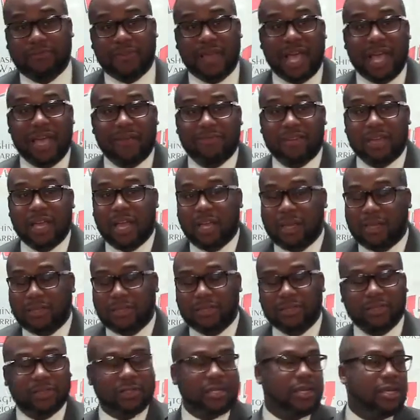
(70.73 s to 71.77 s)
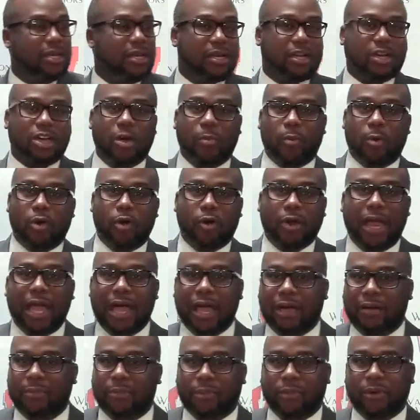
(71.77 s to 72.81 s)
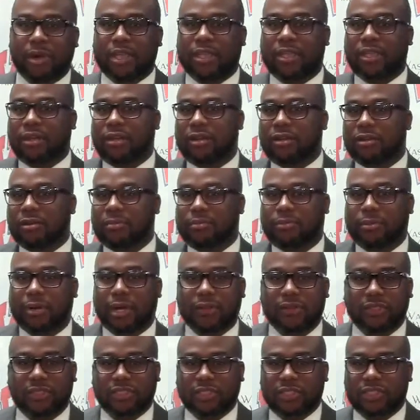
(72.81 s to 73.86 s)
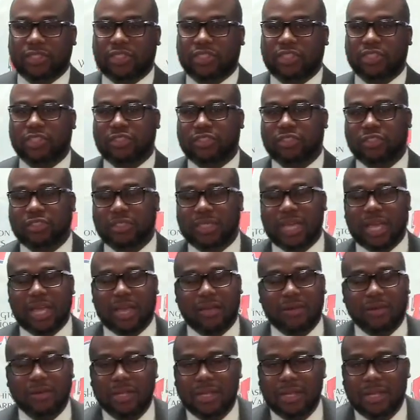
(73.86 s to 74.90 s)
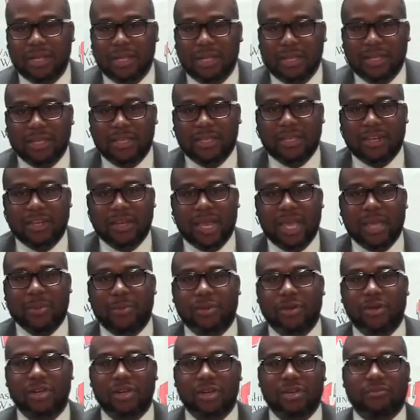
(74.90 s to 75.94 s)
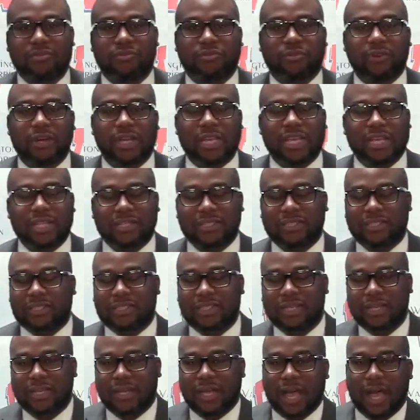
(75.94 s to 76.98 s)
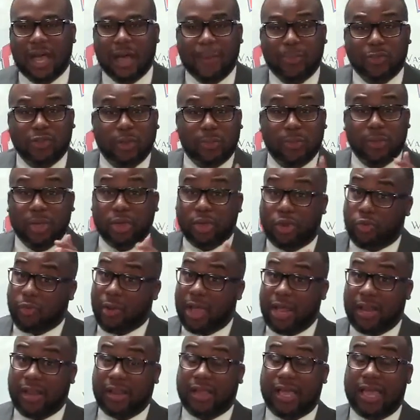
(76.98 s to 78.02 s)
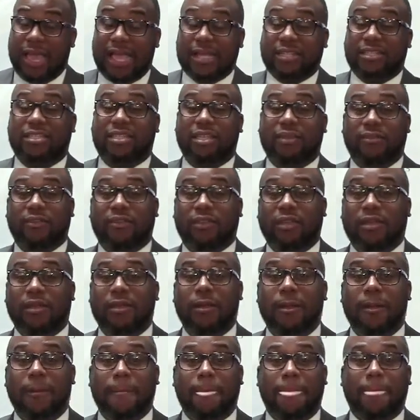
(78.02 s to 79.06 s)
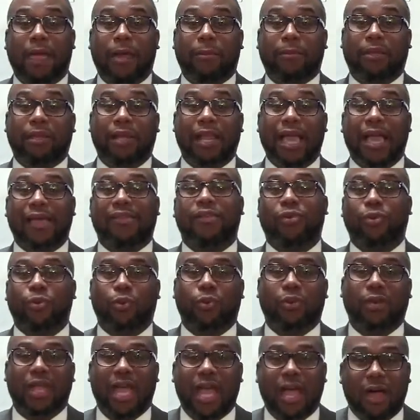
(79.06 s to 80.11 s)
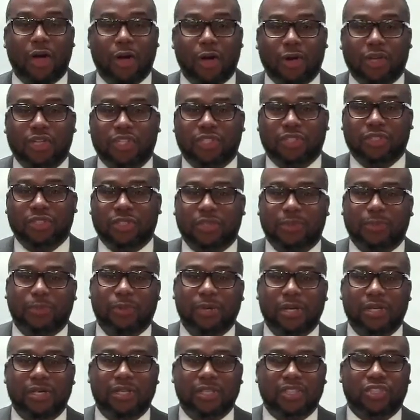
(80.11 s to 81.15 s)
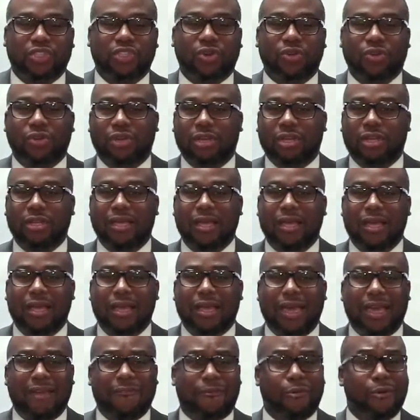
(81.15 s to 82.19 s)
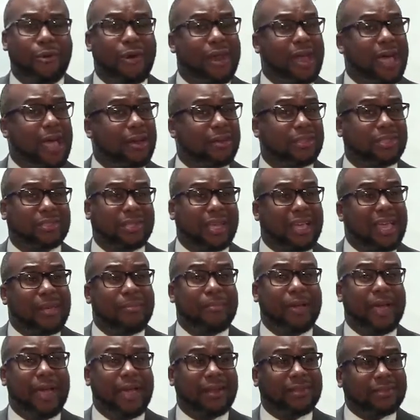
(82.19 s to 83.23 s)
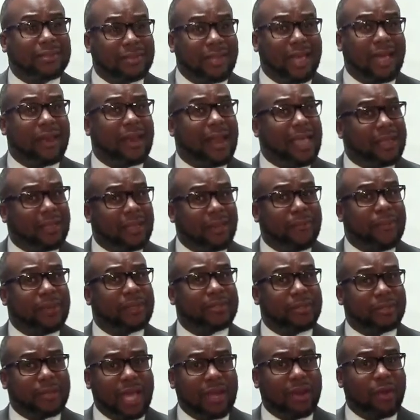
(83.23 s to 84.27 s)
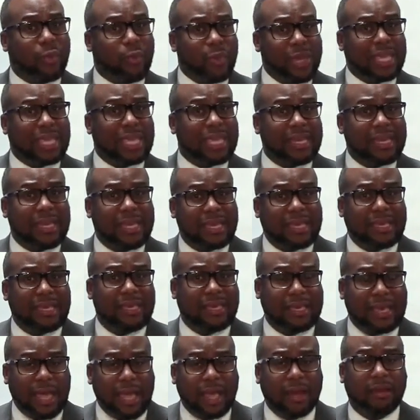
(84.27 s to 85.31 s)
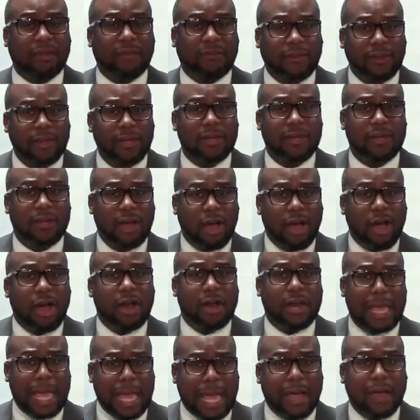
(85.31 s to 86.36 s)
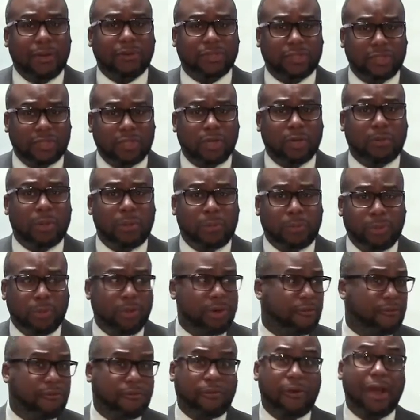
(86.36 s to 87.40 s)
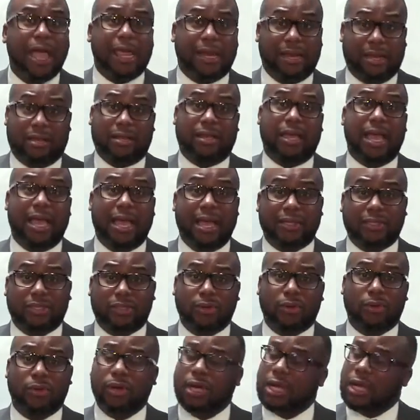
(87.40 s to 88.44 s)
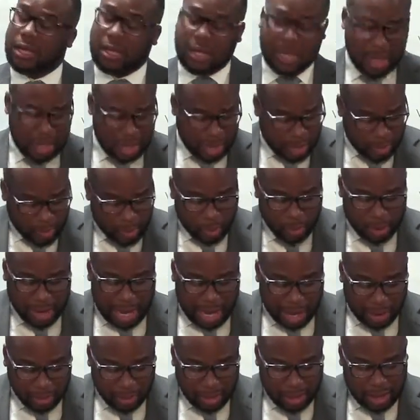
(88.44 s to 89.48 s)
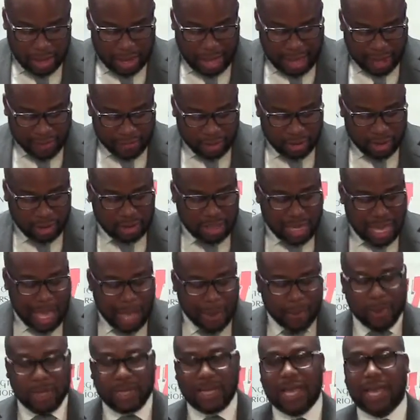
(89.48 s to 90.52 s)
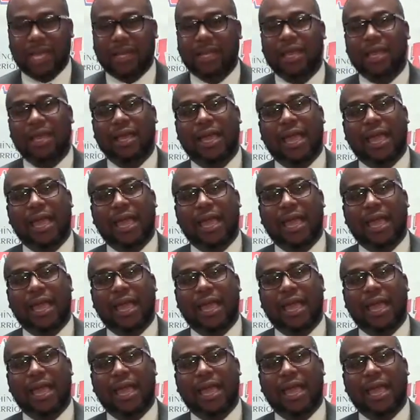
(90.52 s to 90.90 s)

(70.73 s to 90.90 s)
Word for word: $5. Come on out. Bring your little brothers and sisters out, your neighborhood friends. Um, it's going to be a great activity. I'm glad that, the, that our orchestra is putting this on. And from what I understand, man, it's not like gonna be some kind of winky dinky kind of haunted house. It's gonna be pretty frightening, guys. So uh, come on out, have a good time with that.